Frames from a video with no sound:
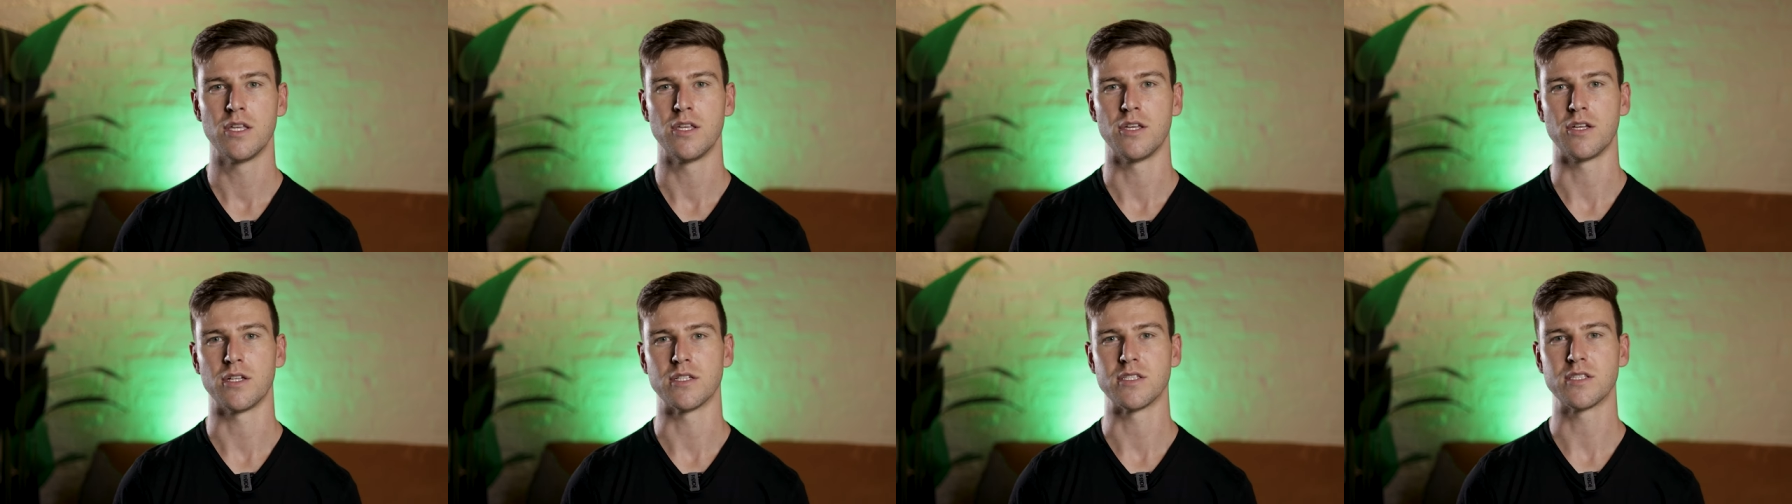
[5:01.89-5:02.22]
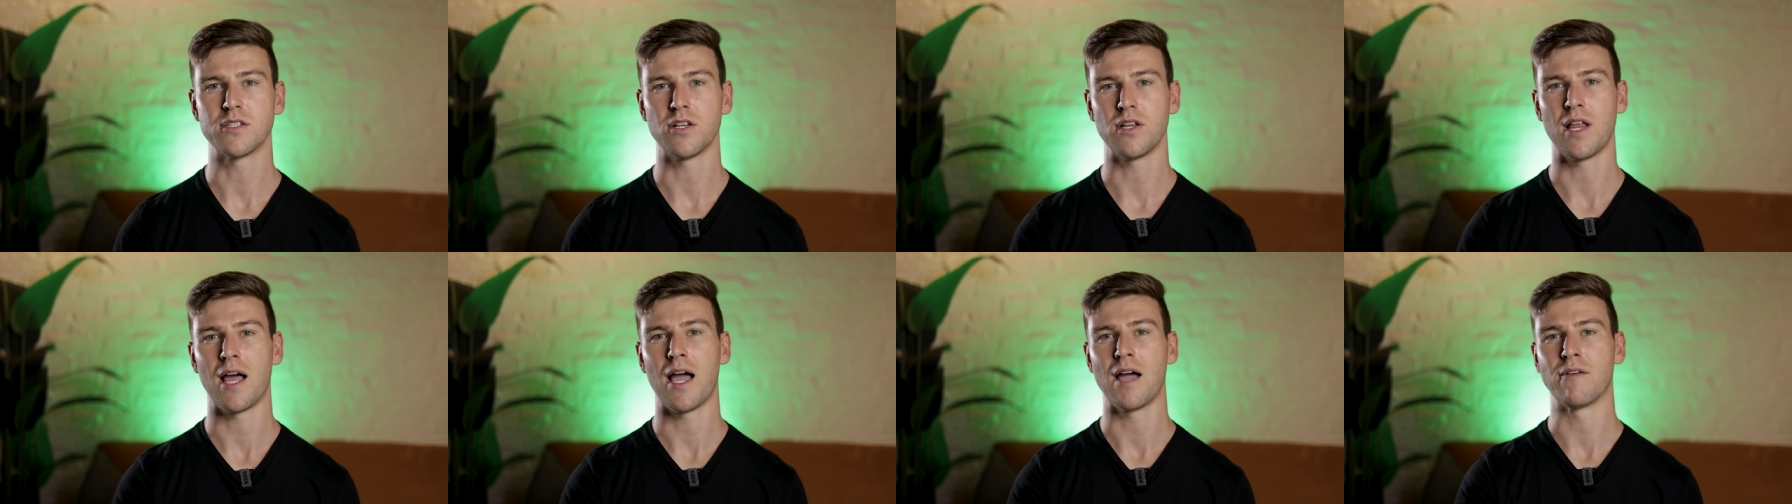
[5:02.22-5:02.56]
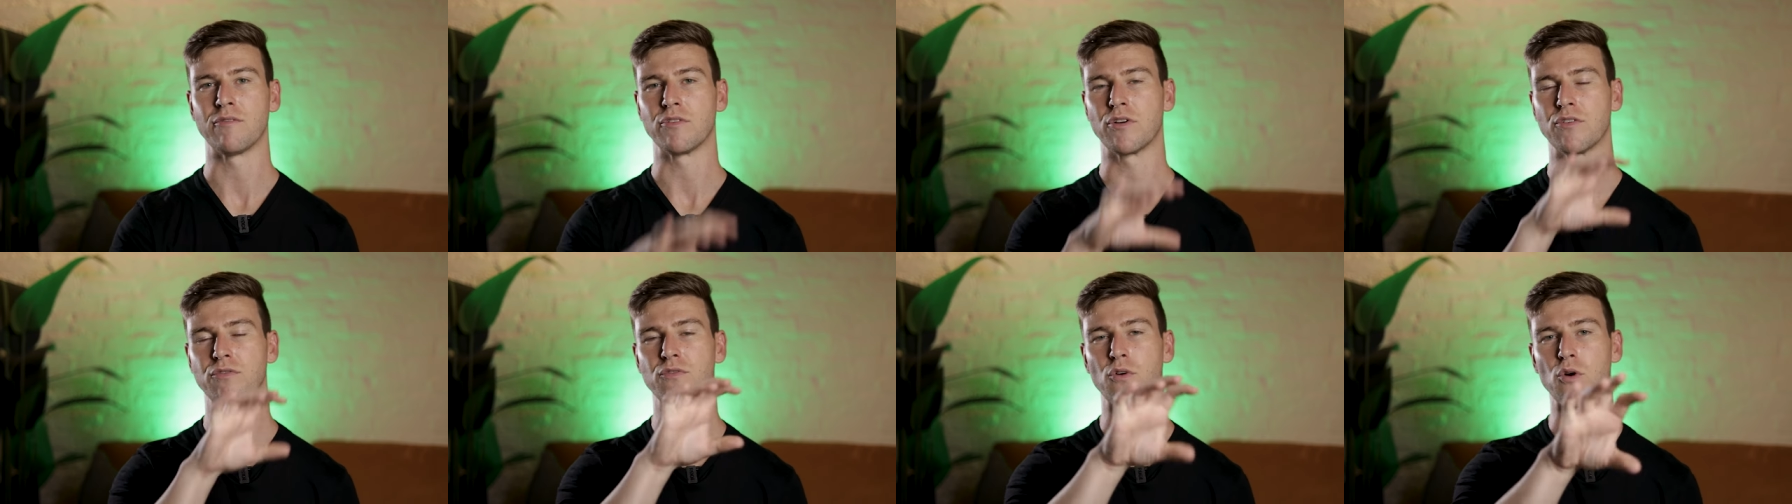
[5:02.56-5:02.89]
you can still
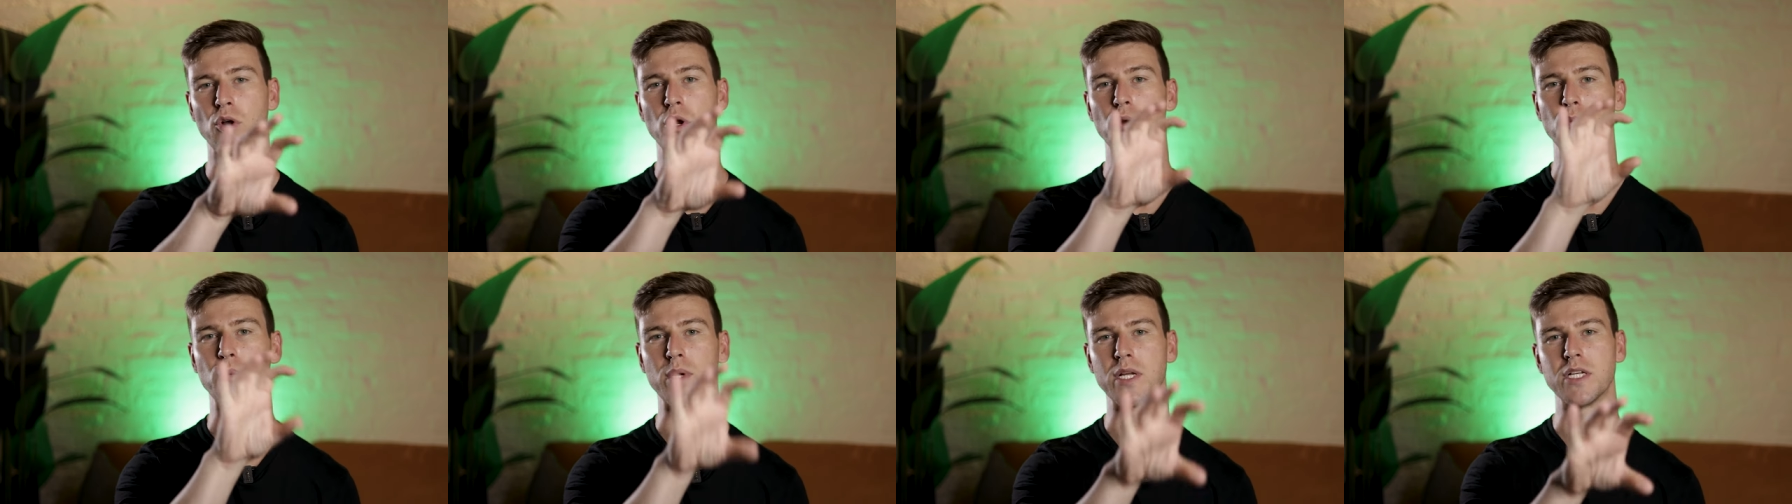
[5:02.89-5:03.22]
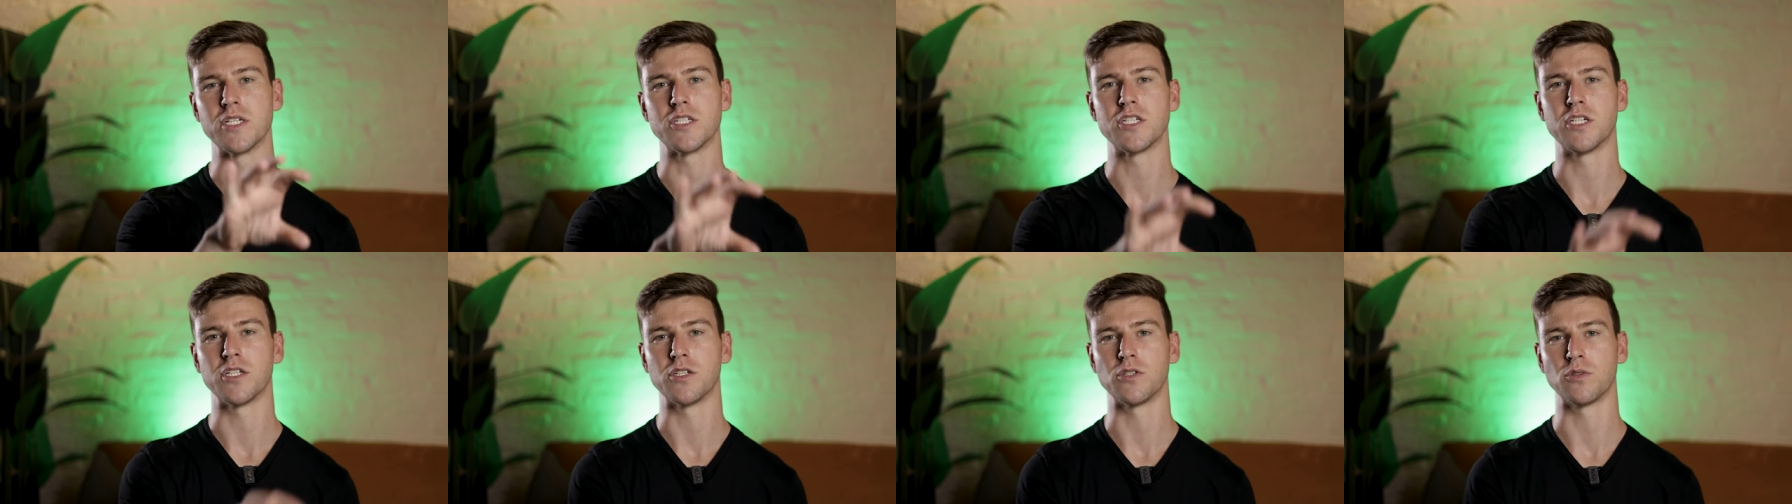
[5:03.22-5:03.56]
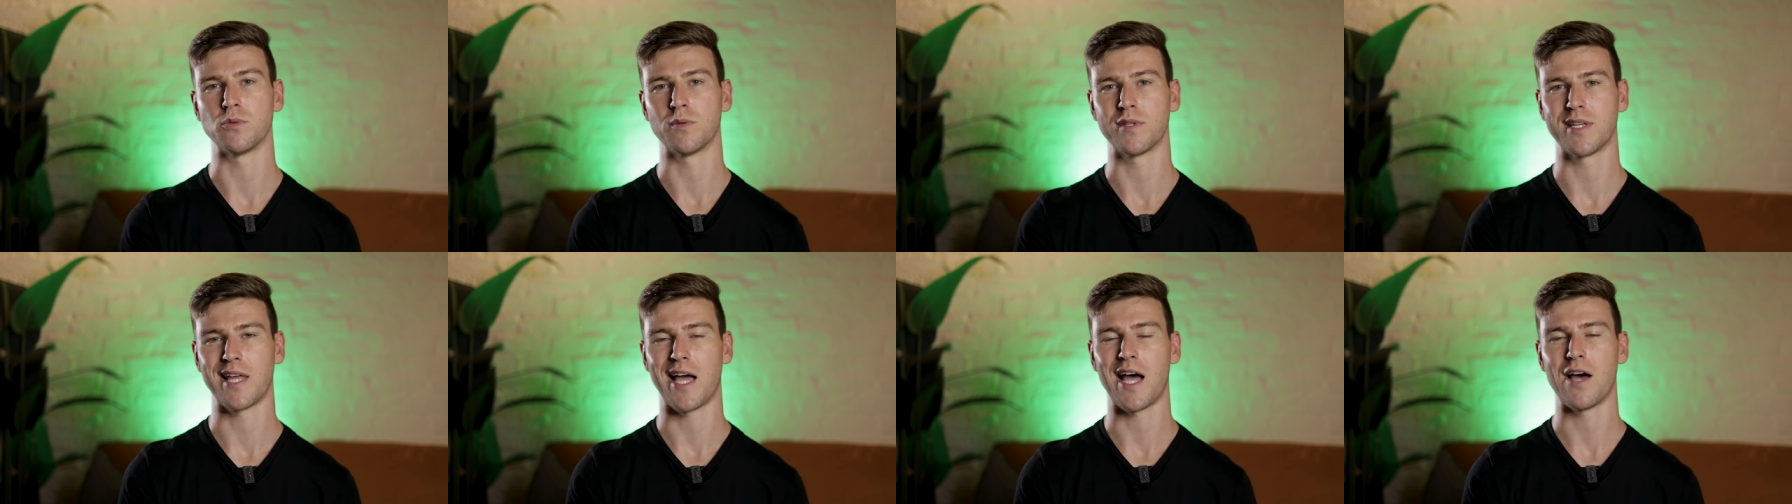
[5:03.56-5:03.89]
have your furry
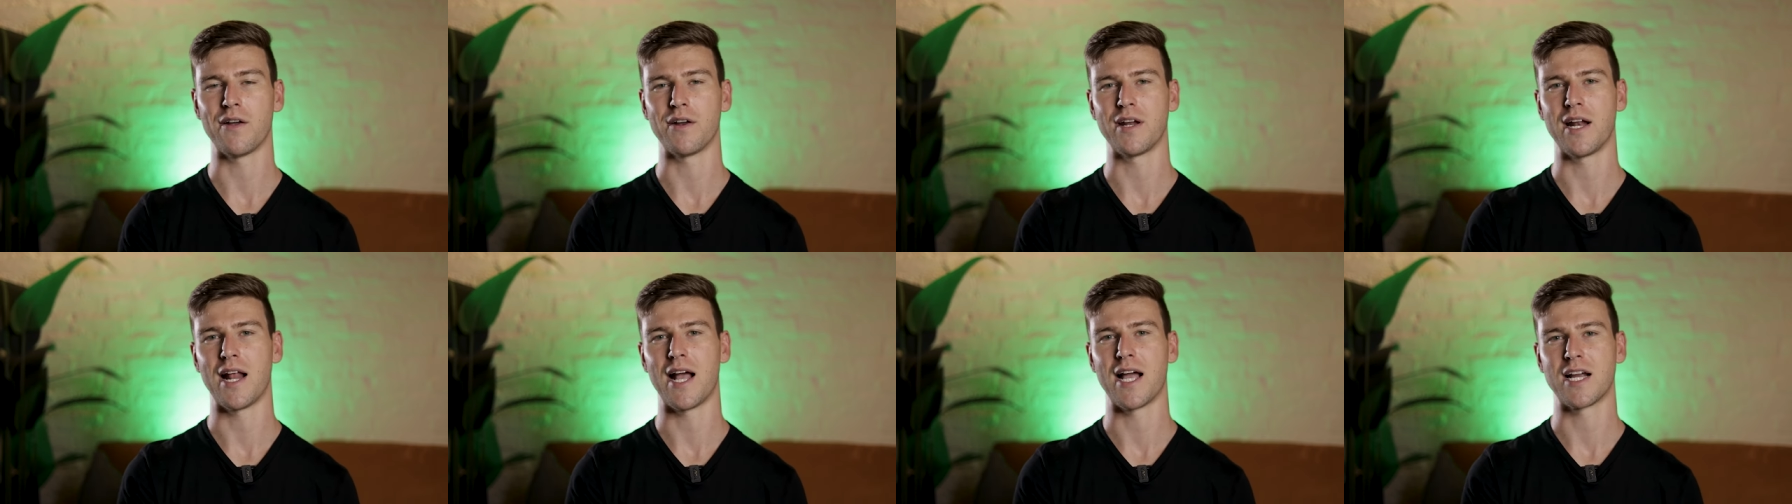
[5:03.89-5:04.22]
windshield without it